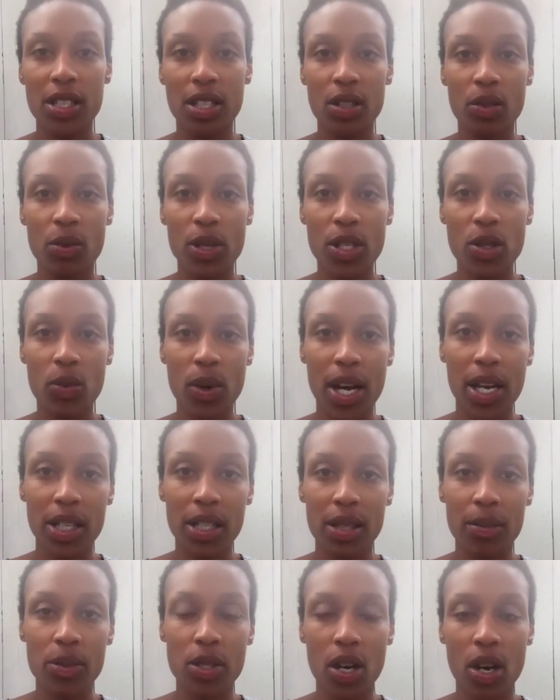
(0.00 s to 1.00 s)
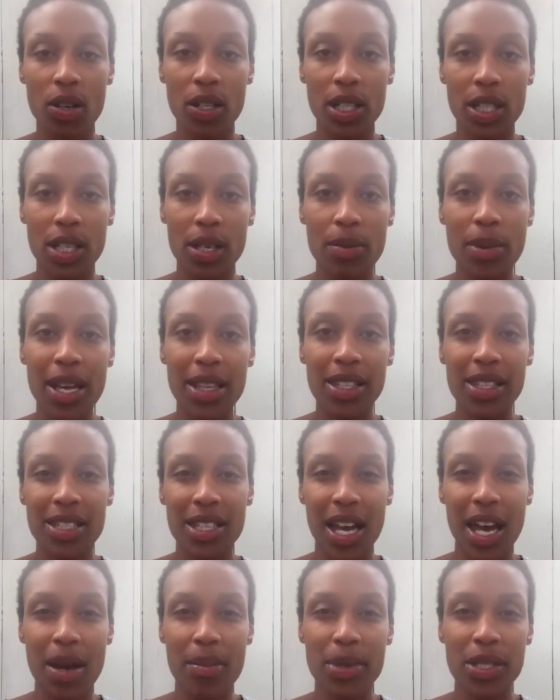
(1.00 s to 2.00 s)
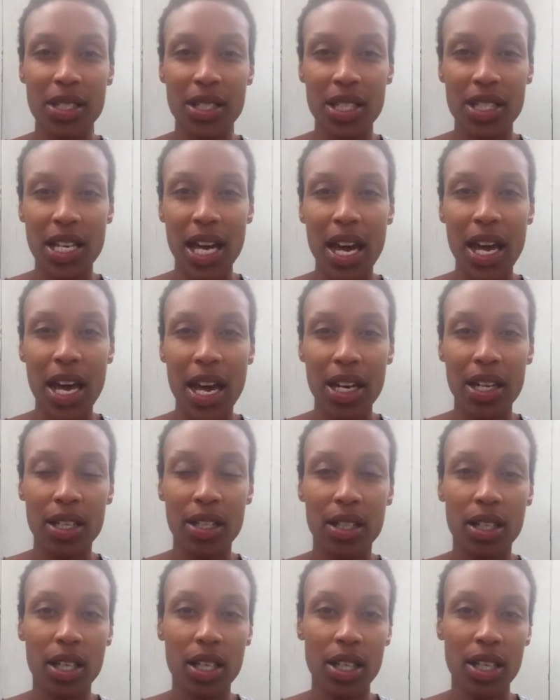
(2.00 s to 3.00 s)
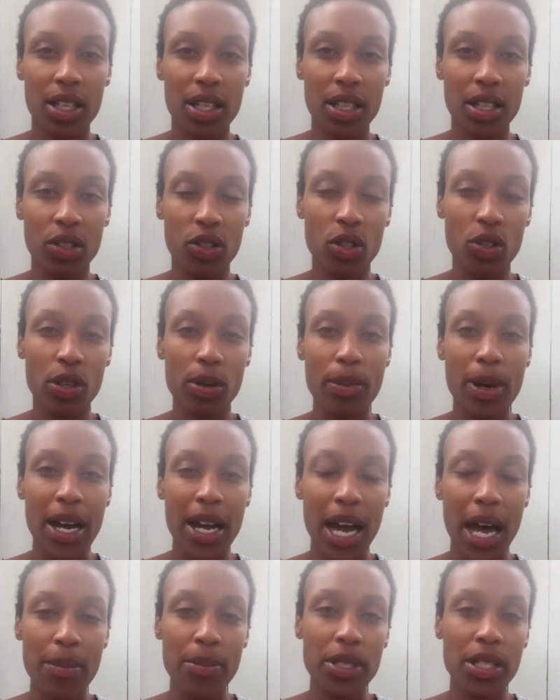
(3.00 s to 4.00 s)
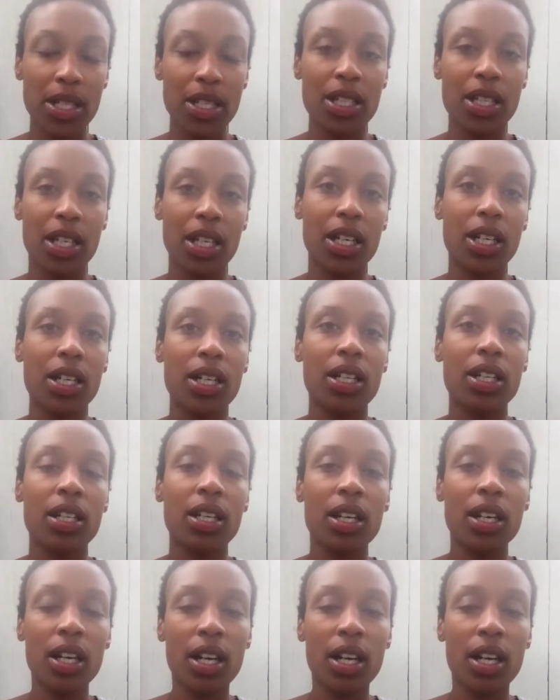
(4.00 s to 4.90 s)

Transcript: And the reason why I ended up talking to them at the time is because I had a urine biopsy done